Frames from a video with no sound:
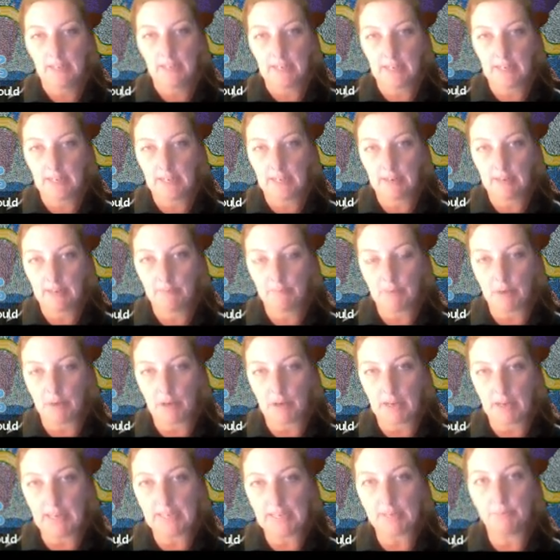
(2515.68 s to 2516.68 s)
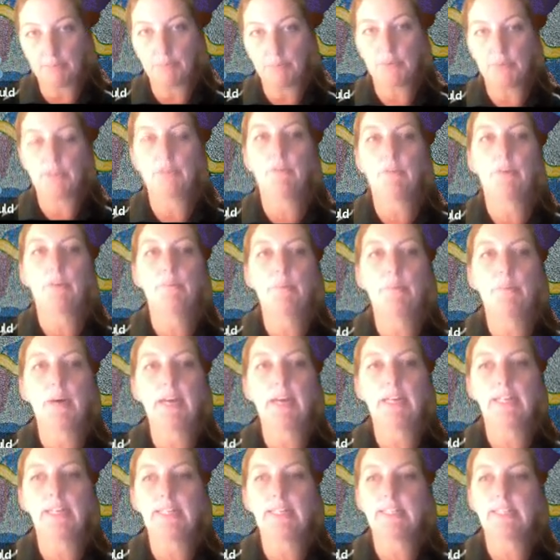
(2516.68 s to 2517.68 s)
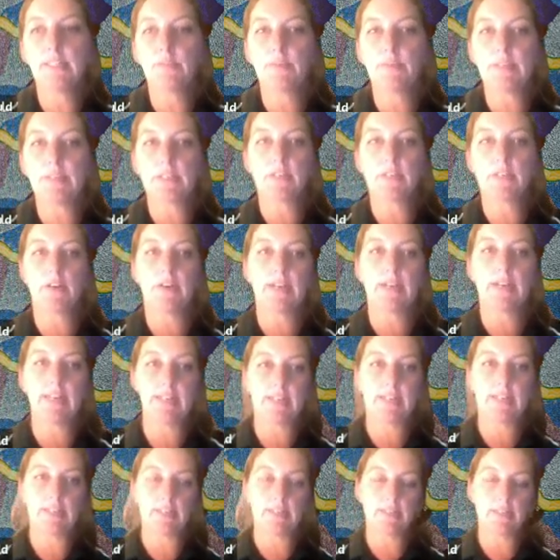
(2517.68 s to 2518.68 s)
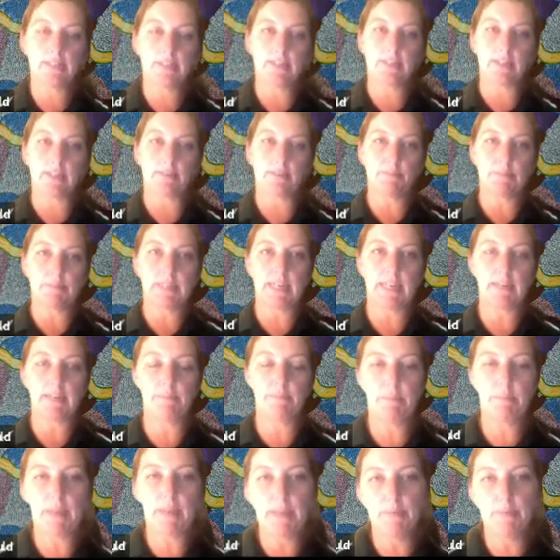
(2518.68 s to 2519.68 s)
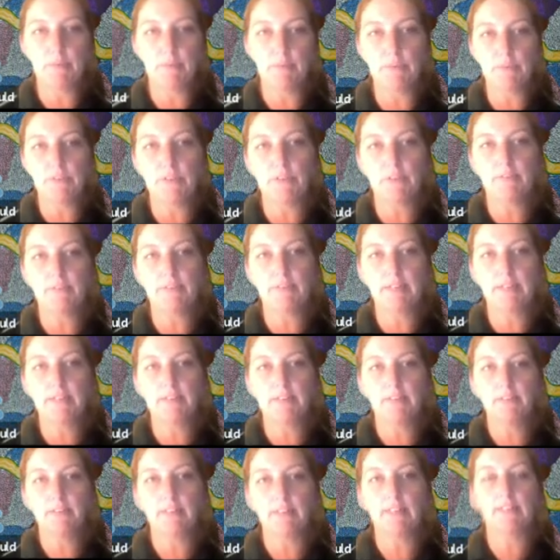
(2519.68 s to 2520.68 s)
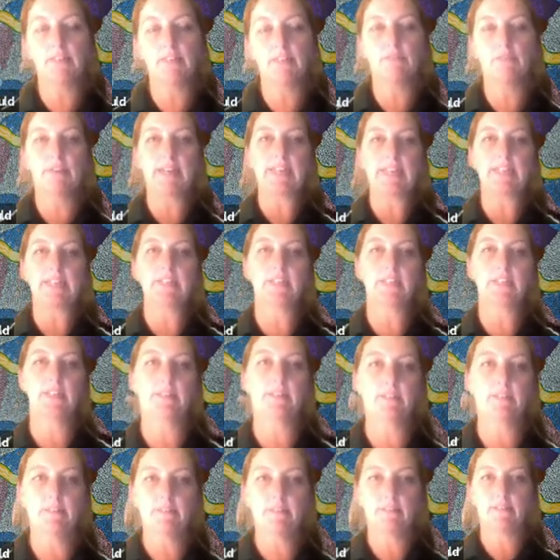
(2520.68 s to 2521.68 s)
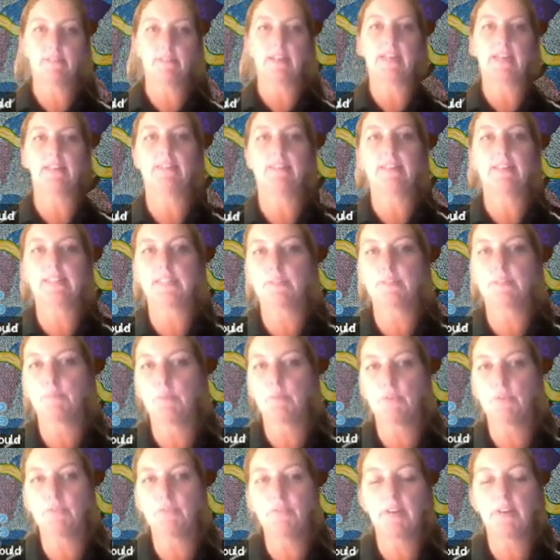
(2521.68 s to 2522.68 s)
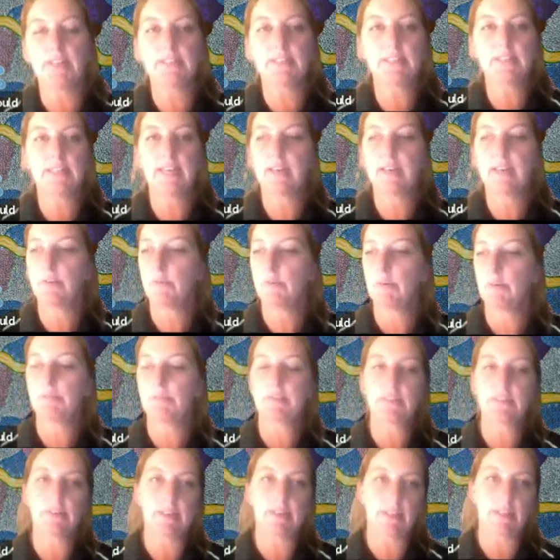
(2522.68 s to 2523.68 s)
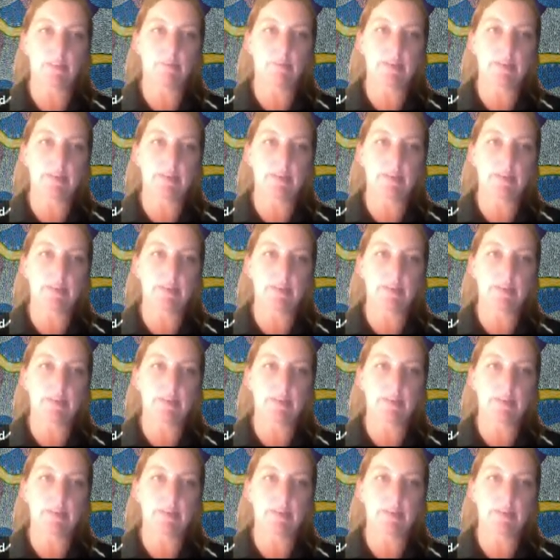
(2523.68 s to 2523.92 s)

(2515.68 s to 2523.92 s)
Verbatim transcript: um, I can put you on my list, which I just update people sort of in, in the region. And that's more fine scale. What we're doing at the